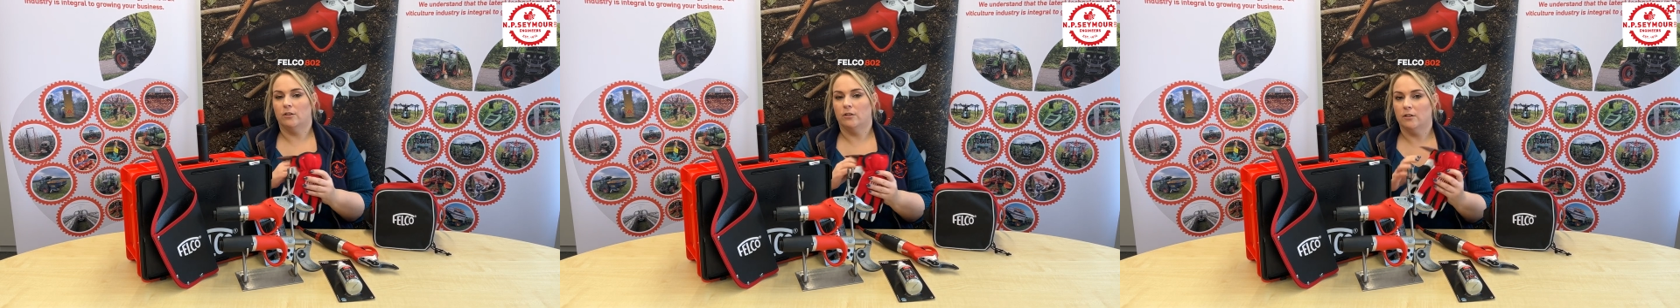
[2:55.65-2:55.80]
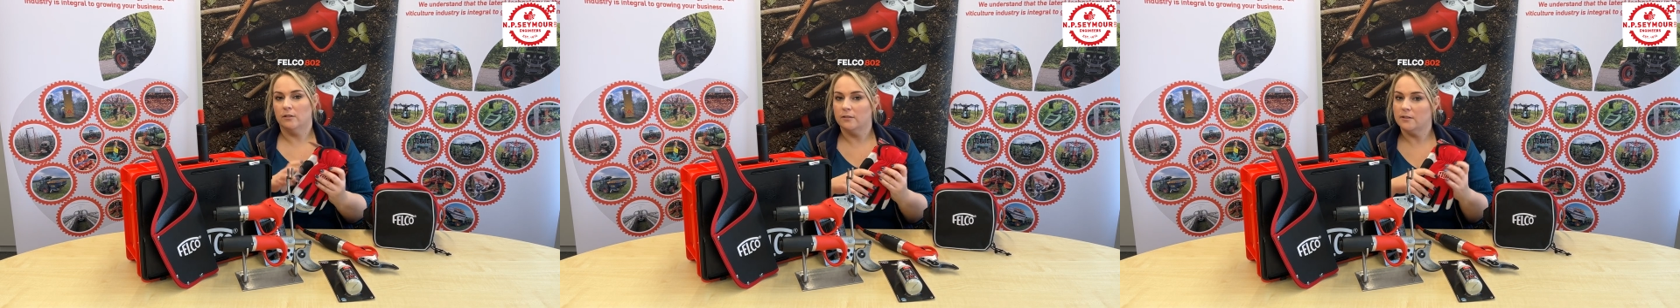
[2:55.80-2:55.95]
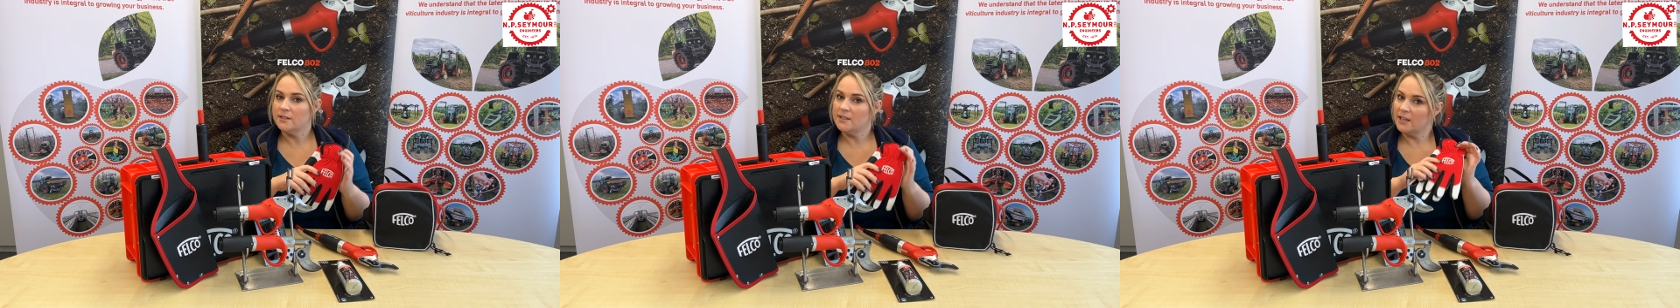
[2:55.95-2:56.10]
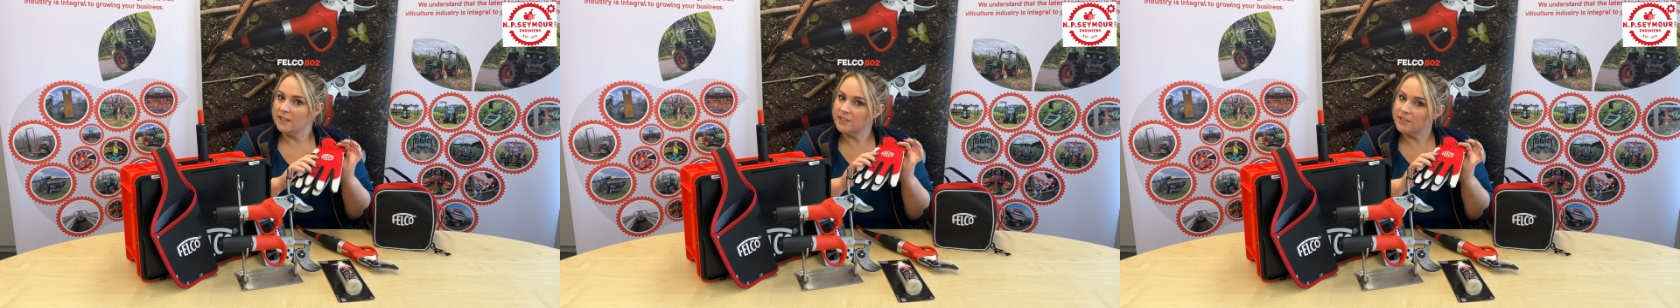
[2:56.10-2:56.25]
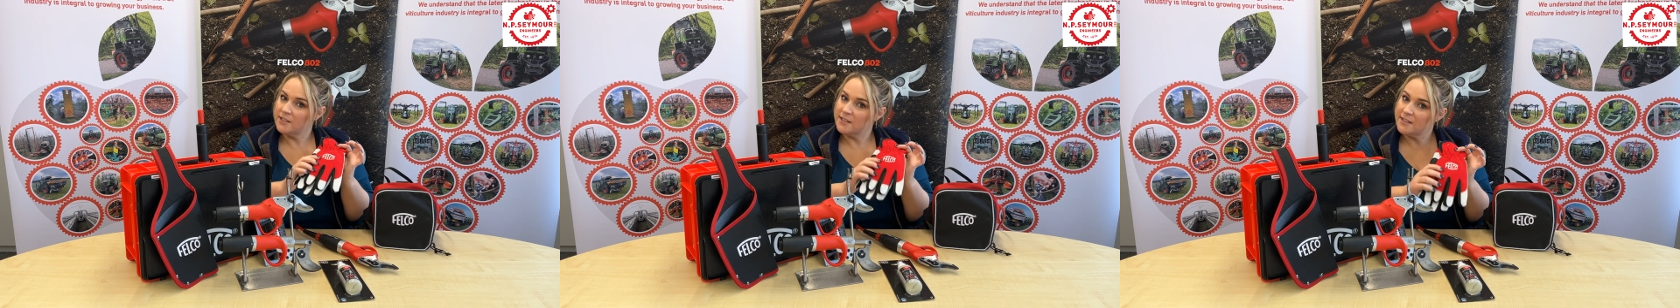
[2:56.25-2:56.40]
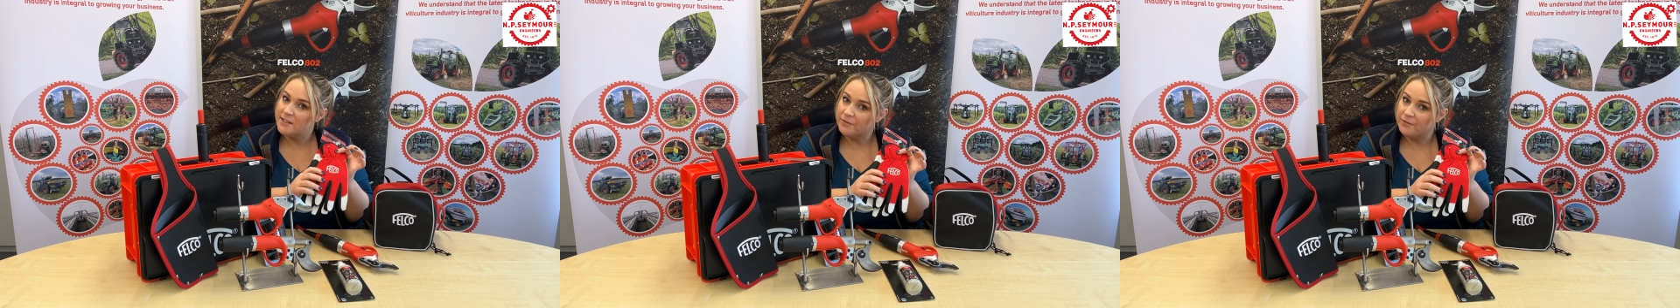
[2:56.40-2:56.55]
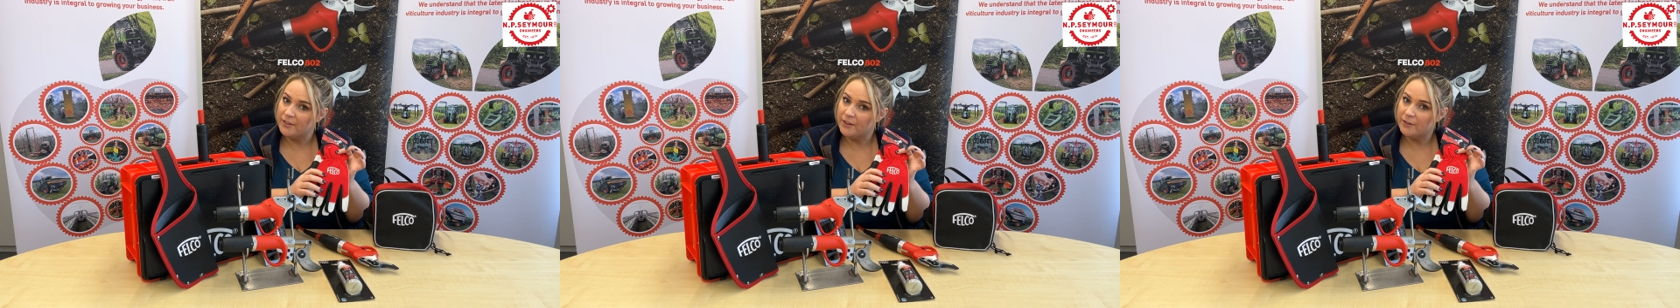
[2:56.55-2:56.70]
such as the
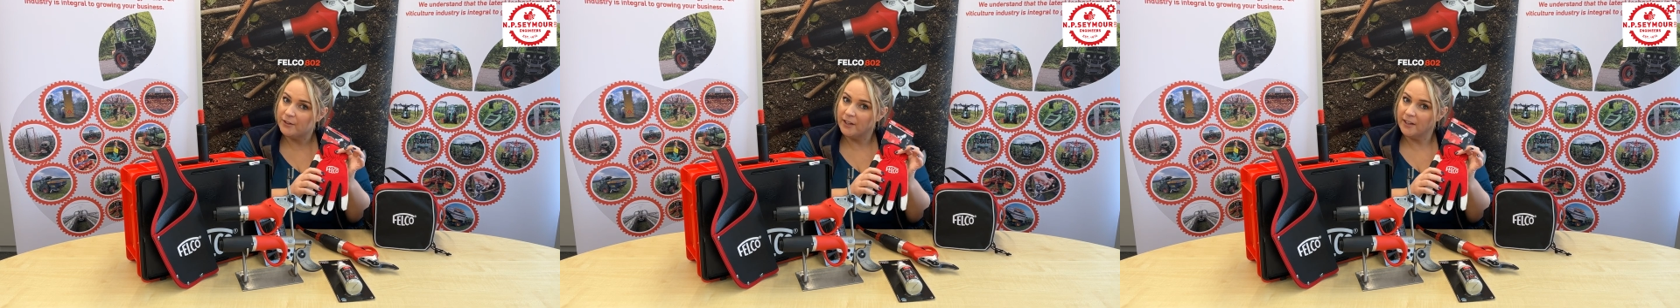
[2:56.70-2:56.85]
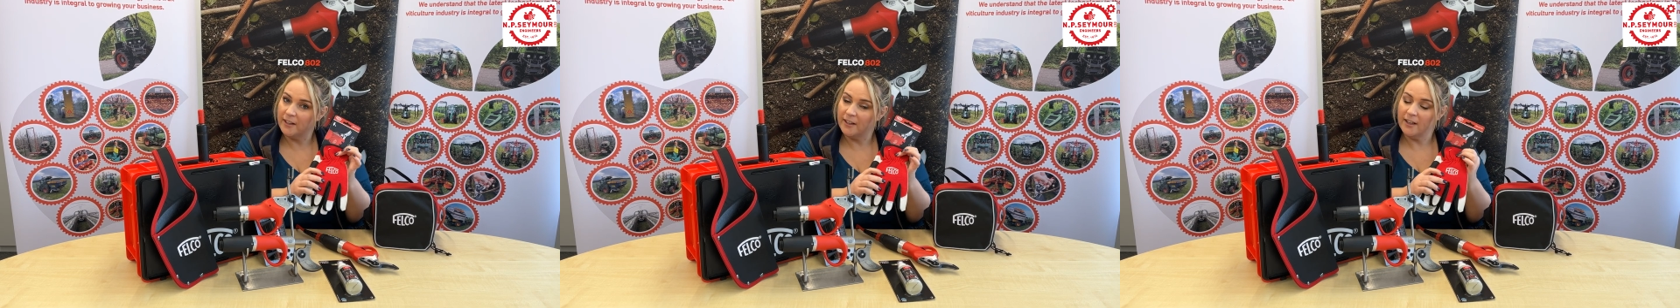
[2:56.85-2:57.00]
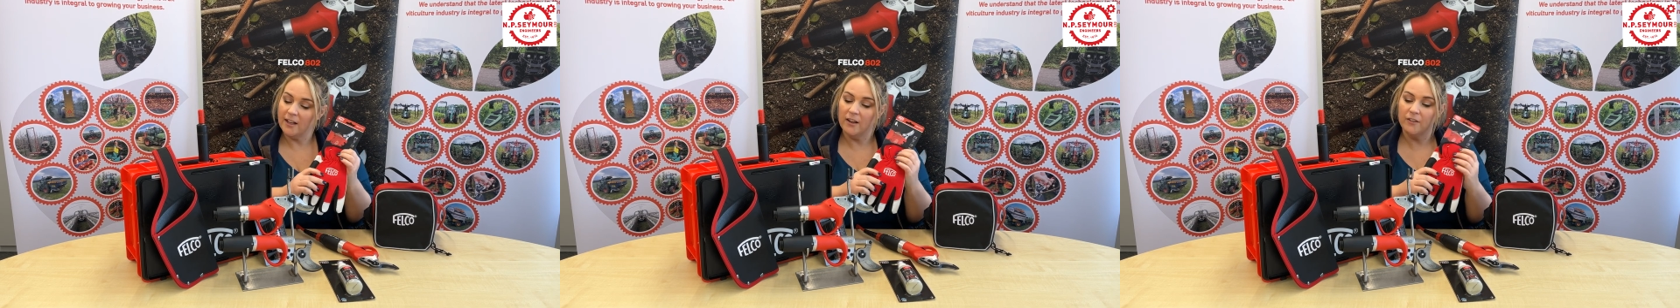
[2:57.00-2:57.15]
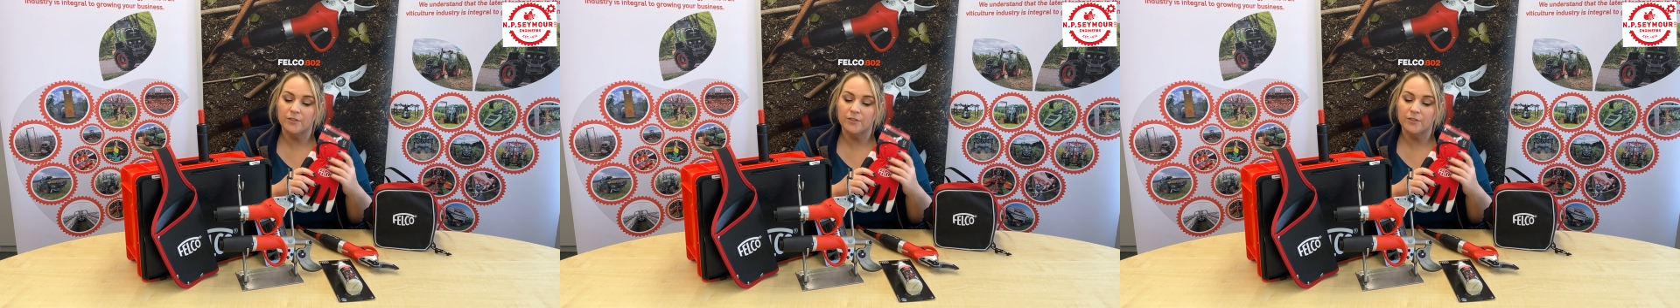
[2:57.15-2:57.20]
Felco gloves.